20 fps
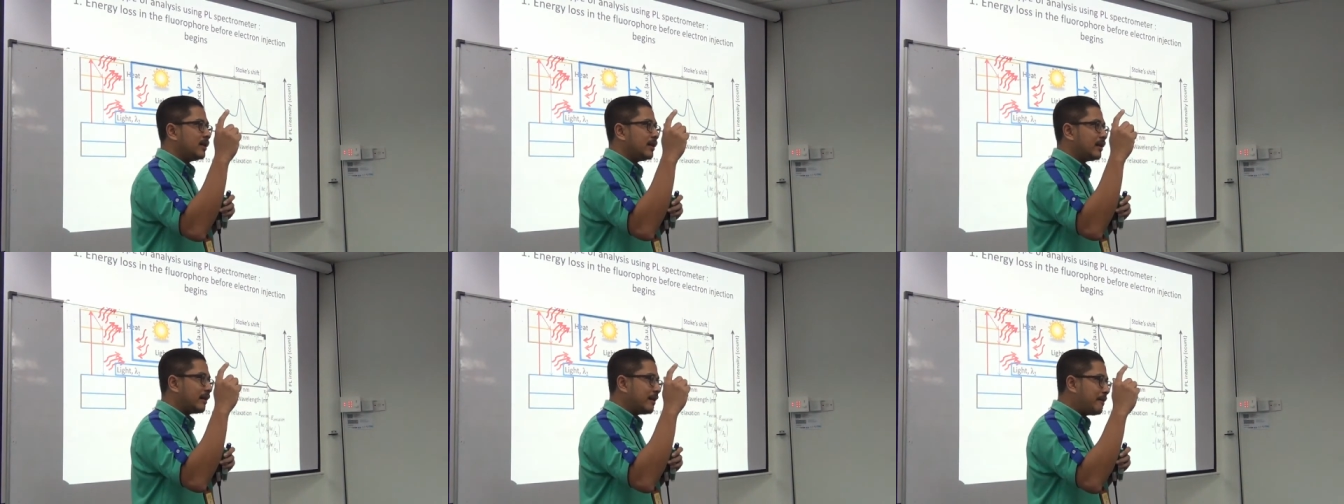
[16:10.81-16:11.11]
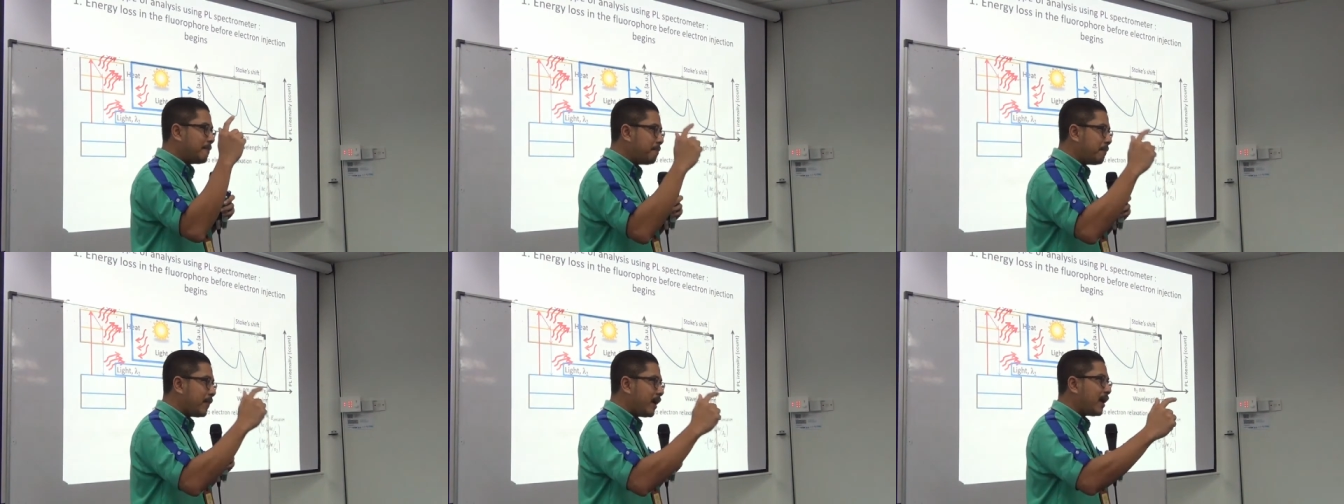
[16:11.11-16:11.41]

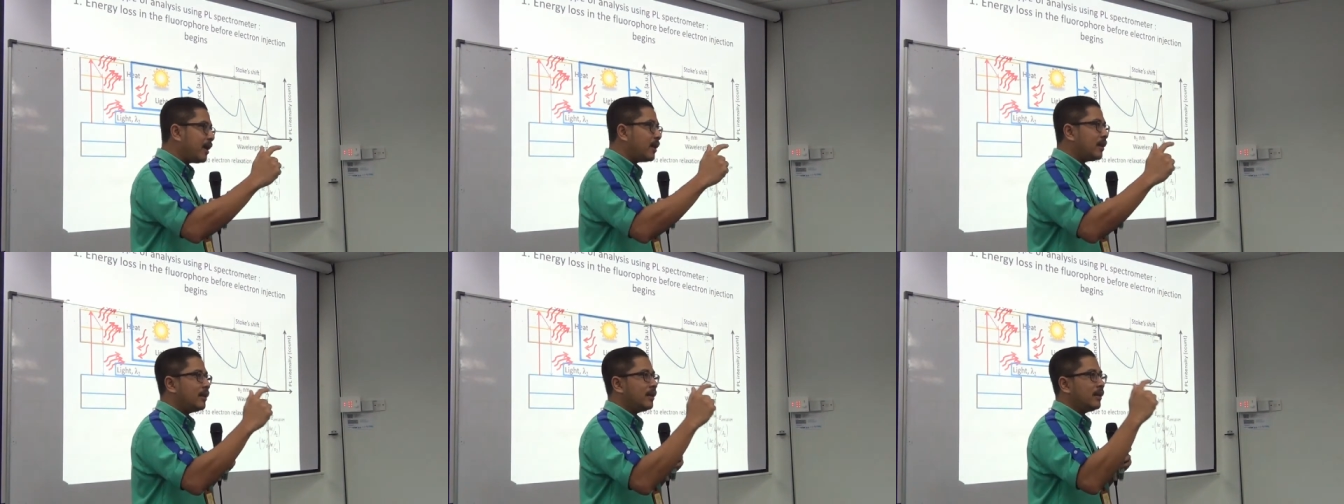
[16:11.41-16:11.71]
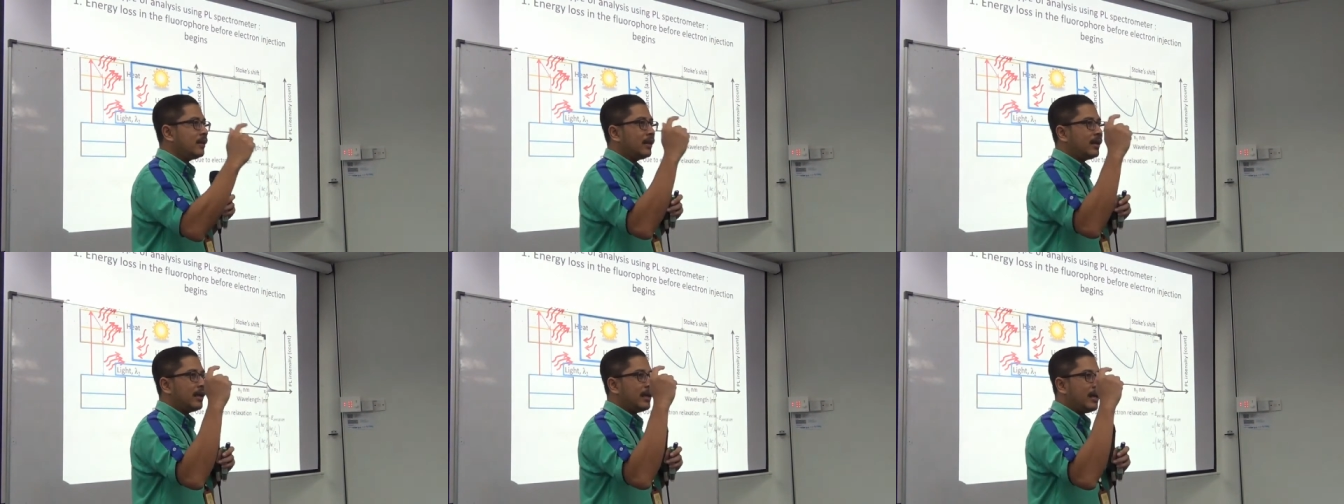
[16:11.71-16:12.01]

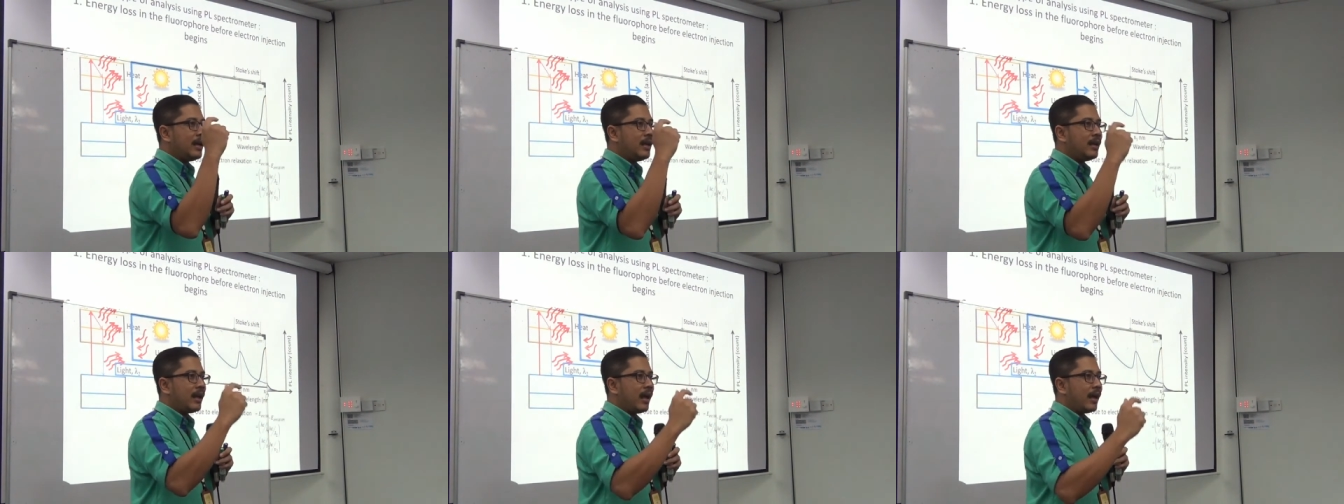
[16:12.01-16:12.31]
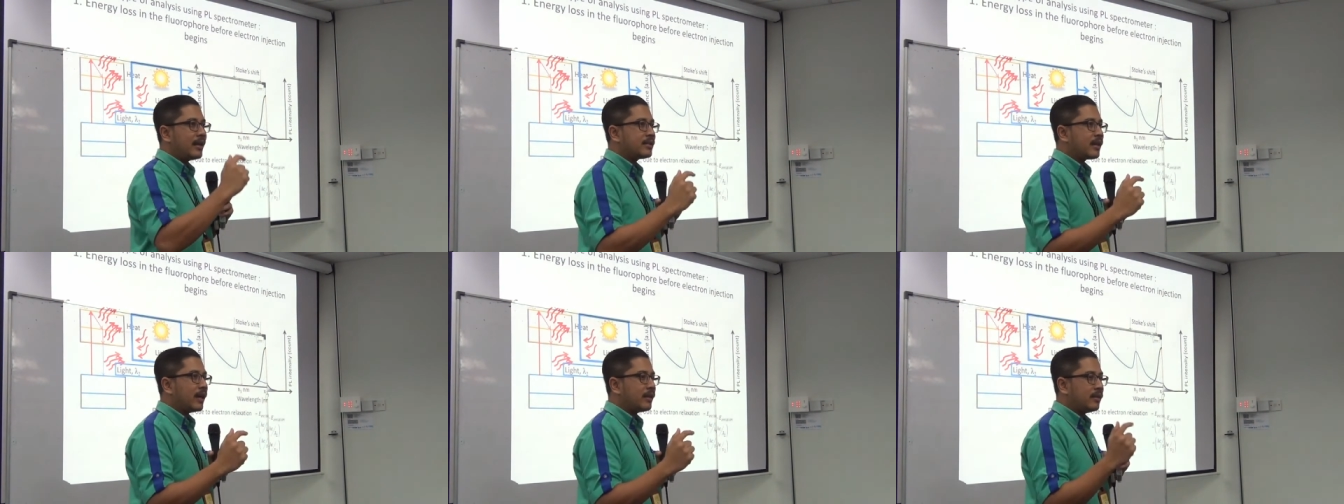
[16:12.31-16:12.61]
remain in
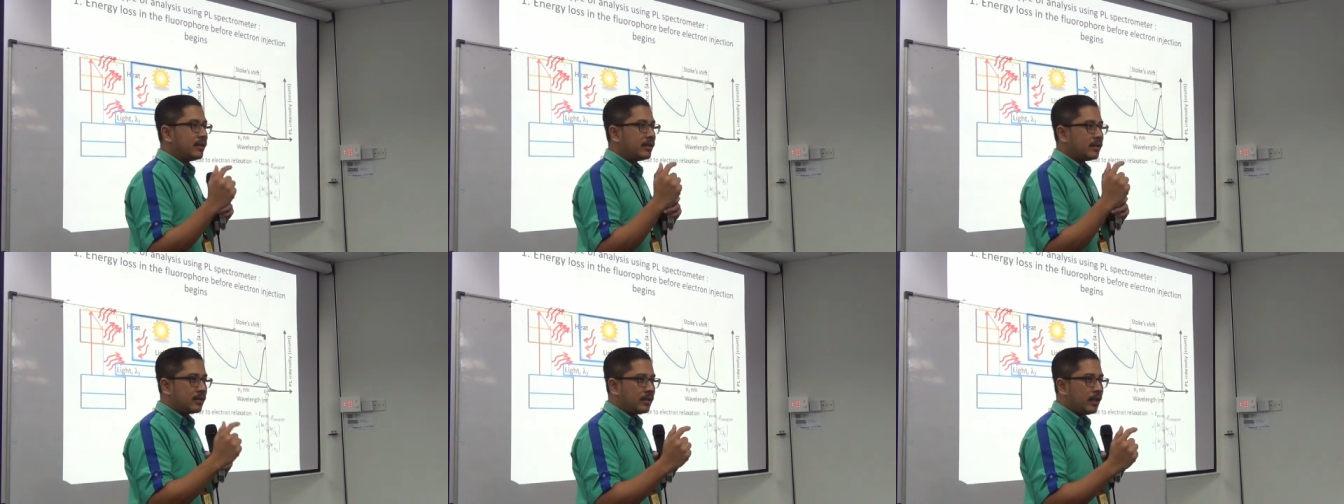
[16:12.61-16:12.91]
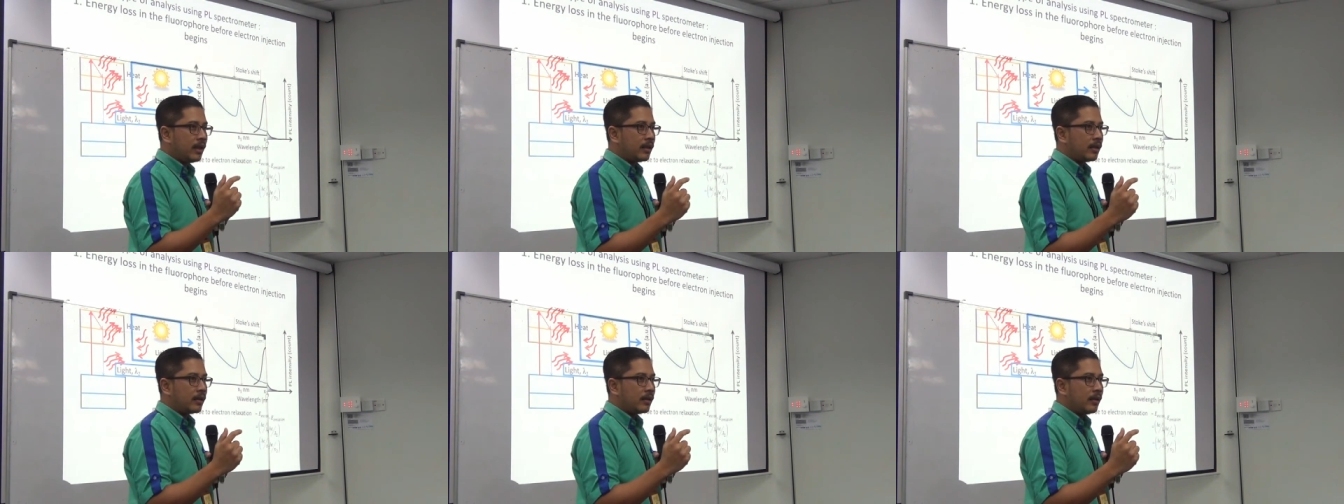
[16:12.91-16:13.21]
excited
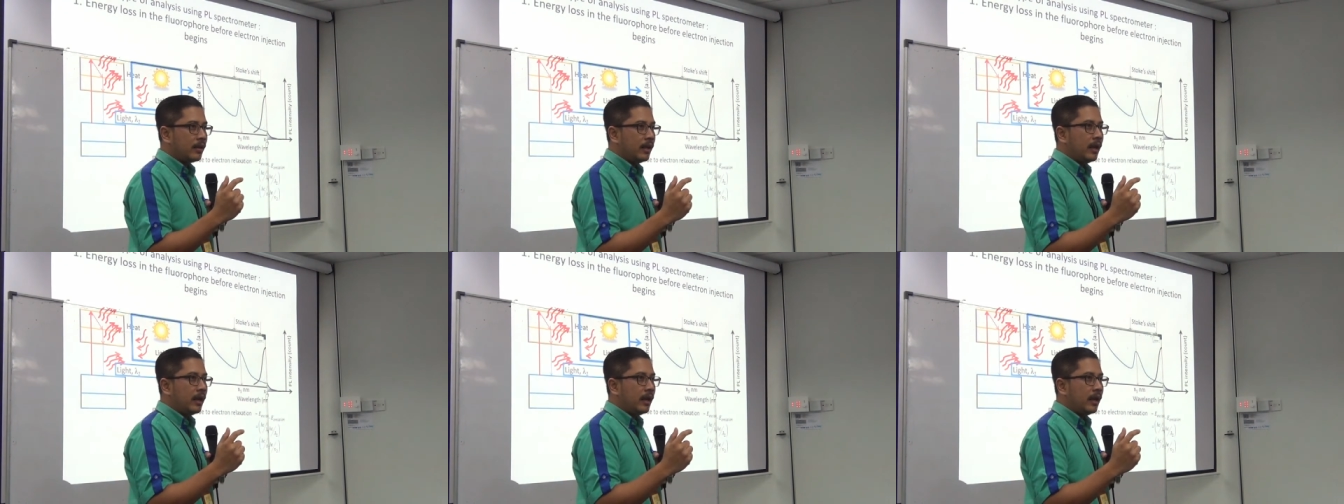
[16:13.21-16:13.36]
state.